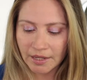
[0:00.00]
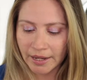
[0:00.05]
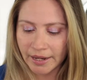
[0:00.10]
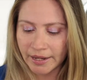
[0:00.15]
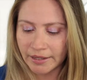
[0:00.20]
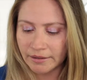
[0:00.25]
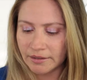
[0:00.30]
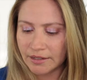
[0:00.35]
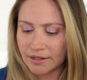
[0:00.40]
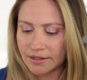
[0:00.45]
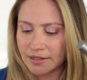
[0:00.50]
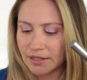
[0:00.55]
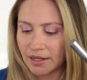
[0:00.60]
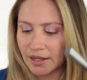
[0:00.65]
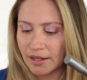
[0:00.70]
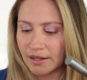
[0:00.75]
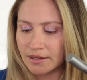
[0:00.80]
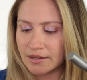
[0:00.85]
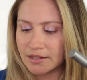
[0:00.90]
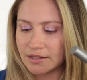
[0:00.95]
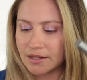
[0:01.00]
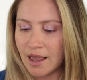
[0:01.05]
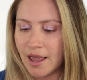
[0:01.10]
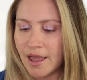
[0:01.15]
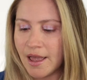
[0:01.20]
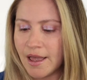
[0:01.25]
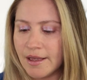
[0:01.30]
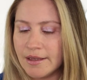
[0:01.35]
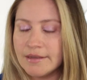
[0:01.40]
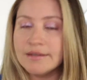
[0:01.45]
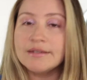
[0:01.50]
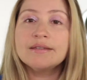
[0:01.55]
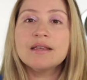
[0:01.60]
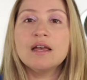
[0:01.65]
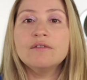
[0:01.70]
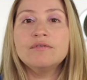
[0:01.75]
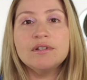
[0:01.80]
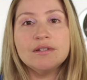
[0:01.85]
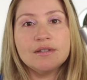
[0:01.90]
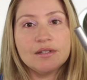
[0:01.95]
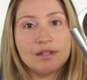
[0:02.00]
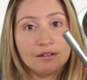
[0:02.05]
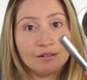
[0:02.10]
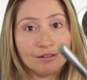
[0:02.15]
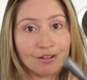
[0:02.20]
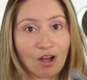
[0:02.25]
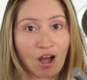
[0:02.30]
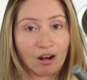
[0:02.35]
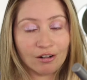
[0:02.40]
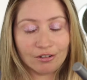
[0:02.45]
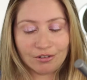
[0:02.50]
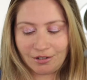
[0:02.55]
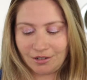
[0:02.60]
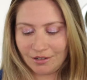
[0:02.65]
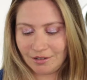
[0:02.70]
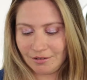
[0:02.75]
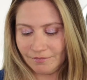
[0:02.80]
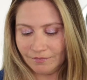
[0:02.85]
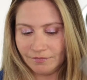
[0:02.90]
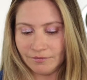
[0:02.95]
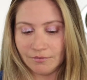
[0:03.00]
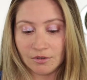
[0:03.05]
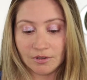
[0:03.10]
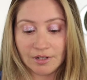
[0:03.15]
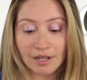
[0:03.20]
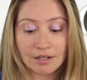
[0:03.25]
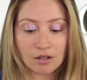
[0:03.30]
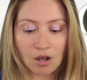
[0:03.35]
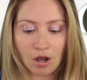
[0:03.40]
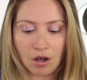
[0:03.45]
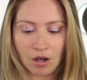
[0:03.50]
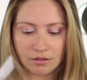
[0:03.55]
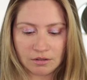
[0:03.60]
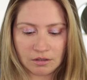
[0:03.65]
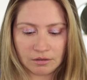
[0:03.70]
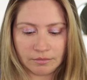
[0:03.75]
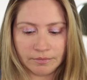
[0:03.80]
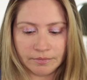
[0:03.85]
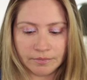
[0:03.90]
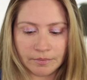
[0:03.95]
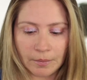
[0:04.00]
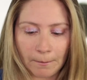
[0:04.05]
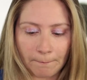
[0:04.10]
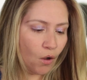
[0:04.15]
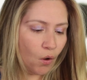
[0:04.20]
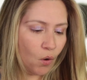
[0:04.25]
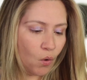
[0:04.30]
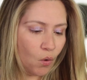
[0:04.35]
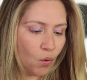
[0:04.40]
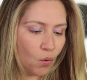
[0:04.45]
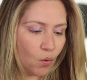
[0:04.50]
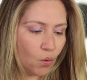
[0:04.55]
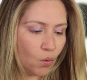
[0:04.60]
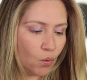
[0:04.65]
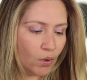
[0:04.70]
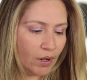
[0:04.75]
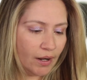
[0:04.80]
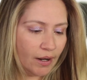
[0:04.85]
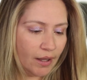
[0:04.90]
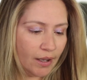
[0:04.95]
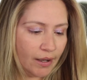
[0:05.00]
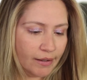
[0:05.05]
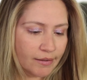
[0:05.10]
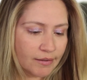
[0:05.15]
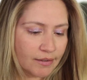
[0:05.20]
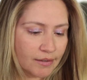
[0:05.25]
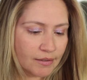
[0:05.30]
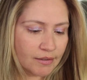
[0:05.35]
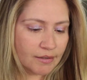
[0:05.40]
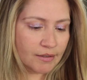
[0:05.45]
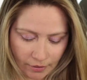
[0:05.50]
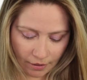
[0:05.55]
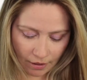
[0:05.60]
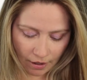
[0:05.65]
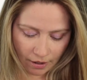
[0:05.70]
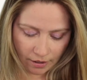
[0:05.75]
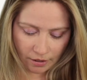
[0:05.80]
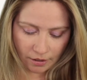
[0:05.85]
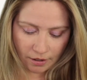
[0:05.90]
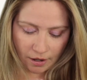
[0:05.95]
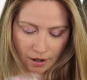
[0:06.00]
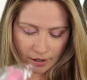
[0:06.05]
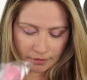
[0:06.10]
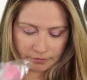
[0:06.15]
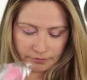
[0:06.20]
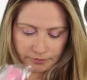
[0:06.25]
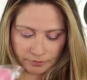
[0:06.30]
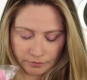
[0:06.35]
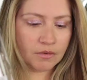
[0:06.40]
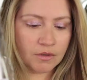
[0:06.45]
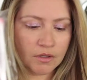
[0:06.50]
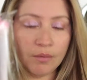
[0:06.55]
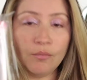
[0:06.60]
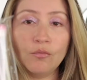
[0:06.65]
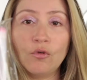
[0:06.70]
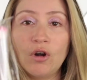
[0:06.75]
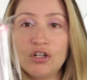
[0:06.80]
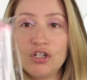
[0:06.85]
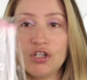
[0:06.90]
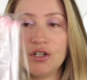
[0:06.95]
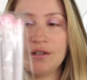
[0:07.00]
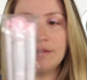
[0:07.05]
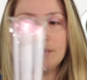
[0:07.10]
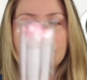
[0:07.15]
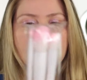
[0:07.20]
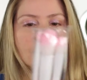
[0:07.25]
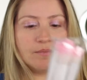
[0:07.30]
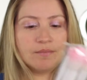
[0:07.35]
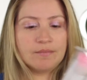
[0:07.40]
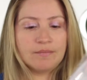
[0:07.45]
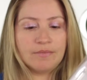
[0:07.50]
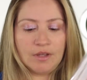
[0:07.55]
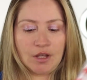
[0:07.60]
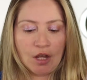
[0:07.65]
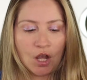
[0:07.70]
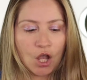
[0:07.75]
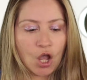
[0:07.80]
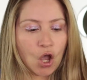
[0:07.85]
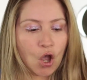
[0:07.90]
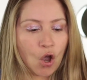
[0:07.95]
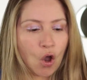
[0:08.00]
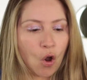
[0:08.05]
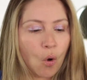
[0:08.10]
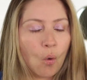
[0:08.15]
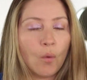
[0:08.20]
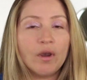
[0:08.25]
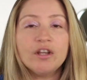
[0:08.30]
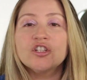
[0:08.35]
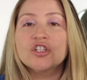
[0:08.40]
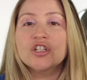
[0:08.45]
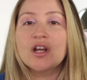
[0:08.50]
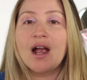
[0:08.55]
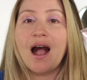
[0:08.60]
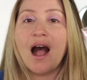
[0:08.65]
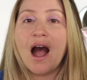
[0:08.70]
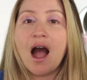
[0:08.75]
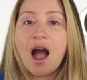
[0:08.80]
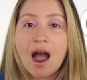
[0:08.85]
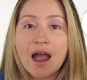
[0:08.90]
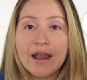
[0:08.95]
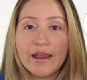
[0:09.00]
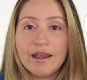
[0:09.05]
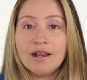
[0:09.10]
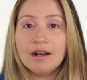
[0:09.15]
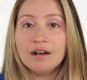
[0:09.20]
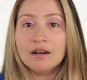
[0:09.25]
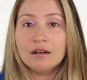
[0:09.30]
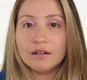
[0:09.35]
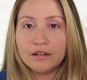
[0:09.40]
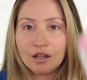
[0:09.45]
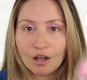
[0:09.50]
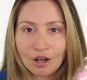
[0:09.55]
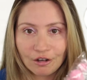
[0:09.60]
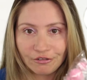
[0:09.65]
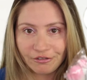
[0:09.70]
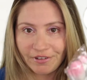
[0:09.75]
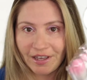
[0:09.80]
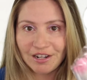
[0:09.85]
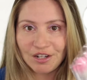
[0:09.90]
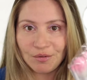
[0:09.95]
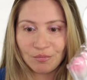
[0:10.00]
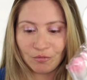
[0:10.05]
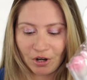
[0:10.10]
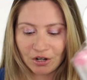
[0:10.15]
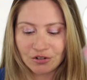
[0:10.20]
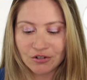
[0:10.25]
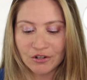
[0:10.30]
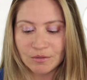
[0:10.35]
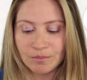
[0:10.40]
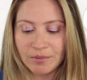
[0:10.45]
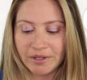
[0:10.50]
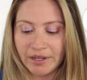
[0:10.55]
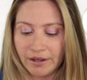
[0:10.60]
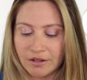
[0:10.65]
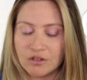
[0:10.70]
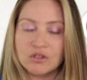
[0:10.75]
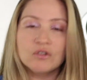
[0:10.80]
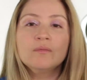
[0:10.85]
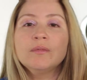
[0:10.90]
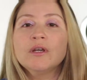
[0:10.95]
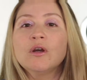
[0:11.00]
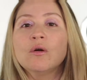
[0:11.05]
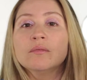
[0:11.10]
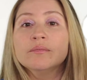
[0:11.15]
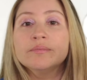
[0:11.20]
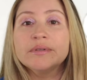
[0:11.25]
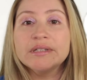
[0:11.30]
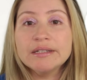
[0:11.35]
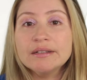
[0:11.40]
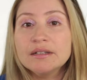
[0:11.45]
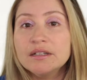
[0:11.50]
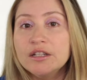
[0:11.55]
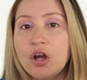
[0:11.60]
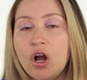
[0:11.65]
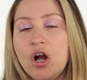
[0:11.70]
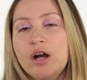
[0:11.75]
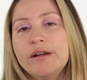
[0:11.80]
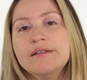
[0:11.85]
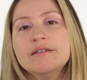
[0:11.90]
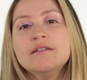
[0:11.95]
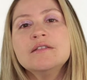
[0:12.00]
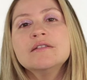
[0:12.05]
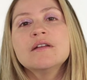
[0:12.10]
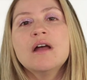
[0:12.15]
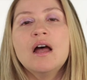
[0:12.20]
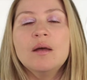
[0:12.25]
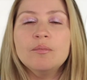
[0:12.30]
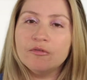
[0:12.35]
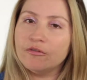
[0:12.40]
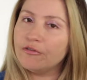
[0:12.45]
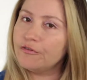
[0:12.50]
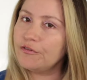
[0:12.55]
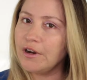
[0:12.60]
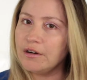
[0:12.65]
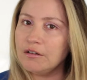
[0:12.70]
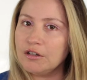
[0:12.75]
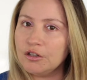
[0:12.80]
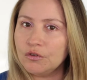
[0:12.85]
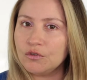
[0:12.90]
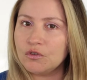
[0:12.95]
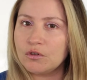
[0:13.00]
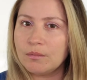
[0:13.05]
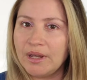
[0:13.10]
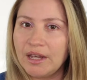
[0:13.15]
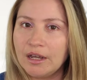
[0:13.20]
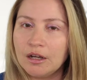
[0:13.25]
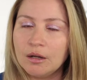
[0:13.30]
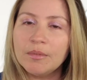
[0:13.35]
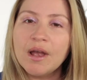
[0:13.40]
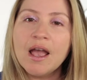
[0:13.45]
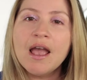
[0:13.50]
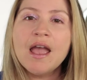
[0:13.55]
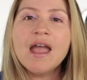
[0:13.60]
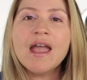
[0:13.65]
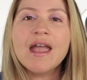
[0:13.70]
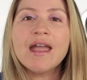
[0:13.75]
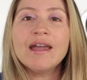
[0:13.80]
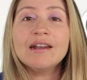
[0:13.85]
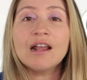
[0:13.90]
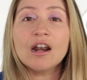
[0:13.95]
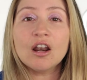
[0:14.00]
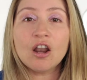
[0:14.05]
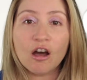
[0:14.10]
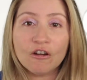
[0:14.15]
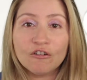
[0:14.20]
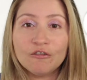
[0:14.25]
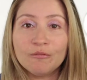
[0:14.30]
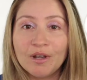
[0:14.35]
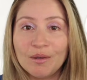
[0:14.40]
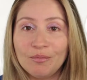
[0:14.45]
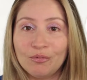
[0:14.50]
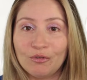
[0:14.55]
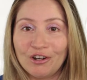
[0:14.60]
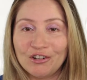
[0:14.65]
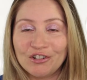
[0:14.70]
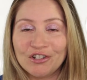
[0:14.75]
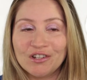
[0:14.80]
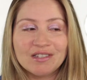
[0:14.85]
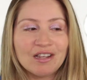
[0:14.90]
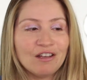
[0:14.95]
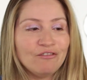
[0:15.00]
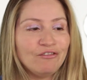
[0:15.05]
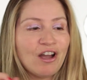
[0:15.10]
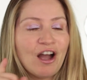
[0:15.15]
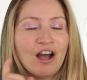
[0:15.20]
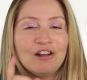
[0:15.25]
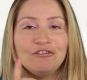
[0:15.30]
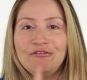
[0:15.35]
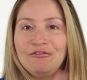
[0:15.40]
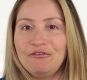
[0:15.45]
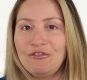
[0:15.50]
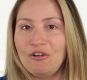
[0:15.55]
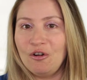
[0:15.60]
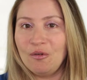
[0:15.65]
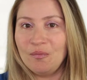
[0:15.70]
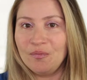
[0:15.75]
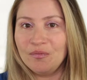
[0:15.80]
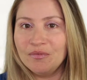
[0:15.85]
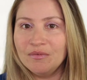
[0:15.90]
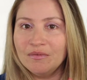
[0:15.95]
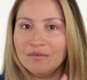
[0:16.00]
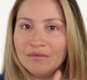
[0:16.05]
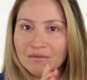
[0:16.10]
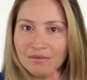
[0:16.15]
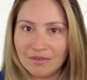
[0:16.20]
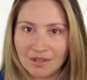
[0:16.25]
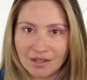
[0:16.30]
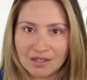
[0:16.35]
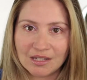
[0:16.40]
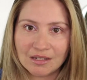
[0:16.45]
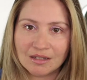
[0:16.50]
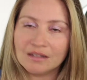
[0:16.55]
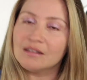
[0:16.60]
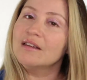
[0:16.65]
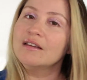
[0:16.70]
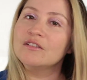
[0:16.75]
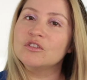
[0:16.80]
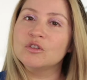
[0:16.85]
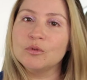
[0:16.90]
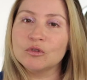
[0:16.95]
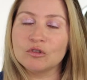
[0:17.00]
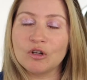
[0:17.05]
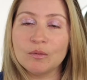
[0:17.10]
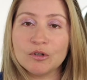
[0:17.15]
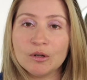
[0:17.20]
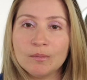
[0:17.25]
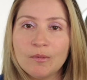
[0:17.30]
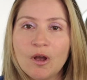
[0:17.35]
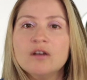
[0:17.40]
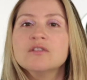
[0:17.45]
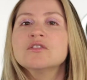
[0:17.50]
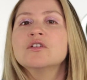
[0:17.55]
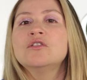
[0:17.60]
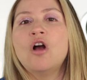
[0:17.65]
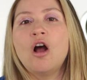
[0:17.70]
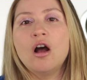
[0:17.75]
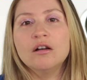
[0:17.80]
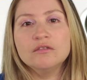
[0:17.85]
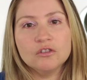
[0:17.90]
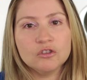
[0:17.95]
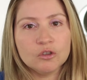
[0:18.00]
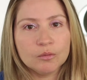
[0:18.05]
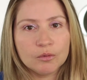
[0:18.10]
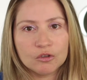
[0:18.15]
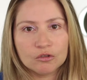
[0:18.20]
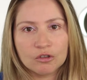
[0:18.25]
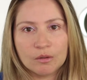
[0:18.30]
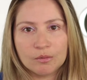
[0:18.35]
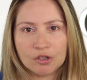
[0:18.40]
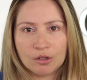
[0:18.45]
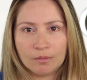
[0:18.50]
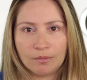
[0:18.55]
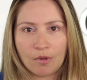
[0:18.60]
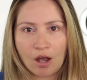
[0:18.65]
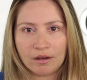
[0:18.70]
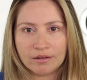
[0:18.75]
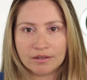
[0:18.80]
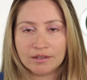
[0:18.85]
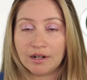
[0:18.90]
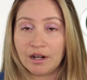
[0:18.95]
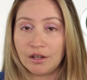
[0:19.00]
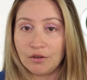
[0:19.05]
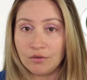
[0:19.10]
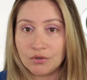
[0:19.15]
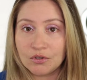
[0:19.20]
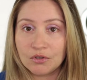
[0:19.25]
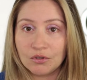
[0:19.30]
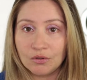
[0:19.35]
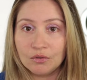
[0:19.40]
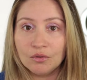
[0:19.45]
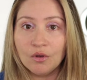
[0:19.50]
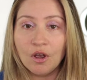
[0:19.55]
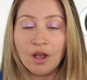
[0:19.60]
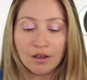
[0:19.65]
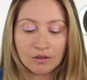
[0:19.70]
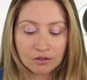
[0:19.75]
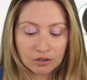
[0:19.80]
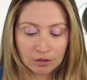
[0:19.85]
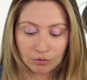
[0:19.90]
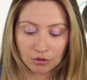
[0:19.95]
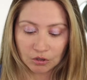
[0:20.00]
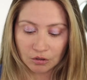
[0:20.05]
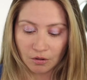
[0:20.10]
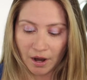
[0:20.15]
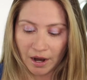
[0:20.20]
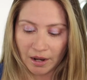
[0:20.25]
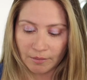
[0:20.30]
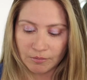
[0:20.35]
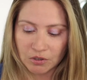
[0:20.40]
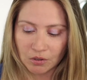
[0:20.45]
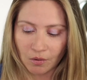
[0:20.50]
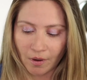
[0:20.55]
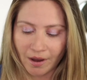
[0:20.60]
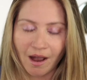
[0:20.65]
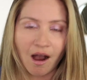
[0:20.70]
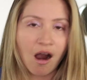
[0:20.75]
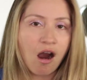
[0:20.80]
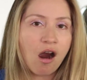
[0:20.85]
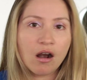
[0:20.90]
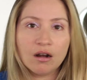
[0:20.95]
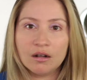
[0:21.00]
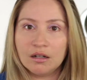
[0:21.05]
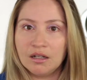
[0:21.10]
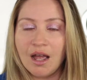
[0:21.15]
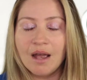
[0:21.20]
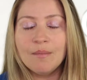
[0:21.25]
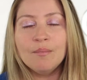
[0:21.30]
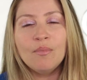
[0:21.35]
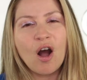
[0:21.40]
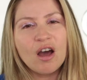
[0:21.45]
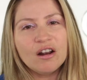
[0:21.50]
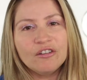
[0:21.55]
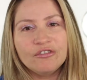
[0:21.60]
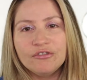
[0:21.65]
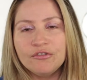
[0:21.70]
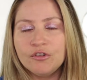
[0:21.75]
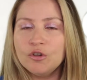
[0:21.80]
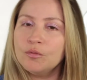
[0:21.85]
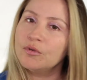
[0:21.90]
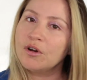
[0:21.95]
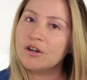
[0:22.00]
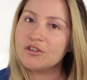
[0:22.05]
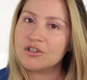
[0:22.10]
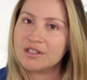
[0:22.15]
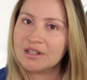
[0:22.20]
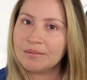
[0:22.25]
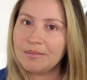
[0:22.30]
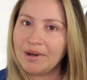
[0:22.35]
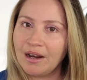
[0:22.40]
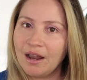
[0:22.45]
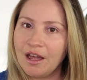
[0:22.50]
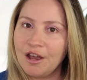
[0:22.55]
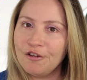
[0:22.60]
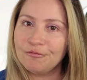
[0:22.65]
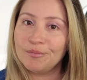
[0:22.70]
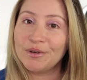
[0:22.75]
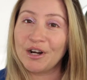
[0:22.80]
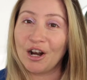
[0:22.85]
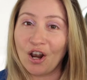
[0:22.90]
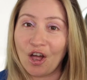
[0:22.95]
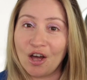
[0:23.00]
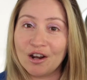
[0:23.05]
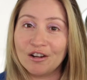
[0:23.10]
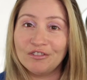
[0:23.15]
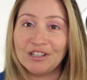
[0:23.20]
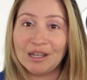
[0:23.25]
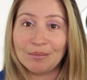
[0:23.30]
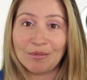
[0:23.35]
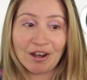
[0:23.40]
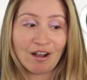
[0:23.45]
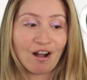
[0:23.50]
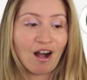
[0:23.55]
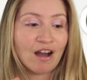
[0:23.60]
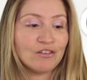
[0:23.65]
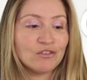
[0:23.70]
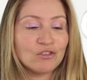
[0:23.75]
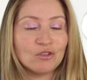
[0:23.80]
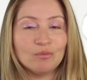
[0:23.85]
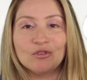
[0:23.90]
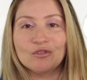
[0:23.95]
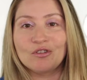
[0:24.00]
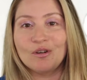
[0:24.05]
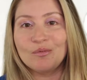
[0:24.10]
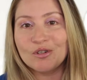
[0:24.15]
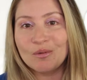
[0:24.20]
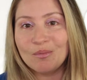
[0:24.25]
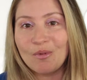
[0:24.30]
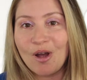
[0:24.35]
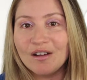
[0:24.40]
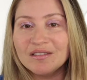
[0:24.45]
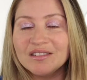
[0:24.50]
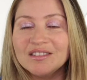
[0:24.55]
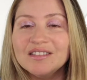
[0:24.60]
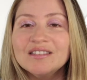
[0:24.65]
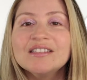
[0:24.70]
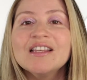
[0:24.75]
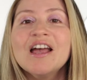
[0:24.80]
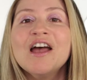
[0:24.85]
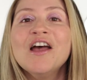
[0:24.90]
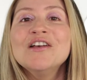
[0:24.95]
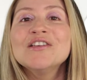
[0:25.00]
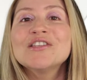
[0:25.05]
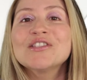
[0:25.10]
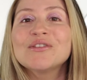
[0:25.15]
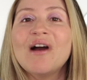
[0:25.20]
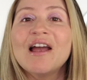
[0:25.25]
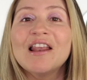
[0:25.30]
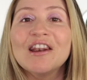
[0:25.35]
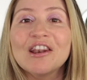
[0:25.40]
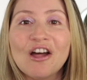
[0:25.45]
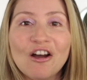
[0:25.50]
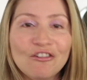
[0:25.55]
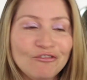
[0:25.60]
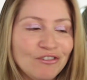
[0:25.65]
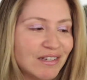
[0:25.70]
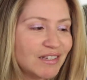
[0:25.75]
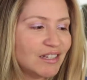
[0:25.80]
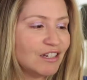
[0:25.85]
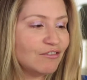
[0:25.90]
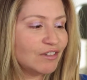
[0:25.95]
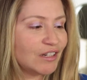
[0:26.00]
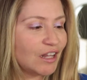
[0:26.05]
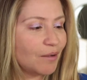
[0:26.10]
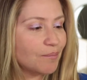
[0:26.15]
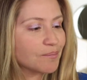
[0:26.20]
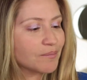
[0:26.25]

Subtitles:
And this is $17. So that's awesome. Oh, nice. I got some brushes, which I love getting brushes because, to be completely honest, I'm fairly new to makeup, and a lot of my brushes I've got from this subscription box or other subscription box that I used to subscribe. So I bought a few brushes in my life, but a lot of them I got in subscription boxes. So I love receiving them.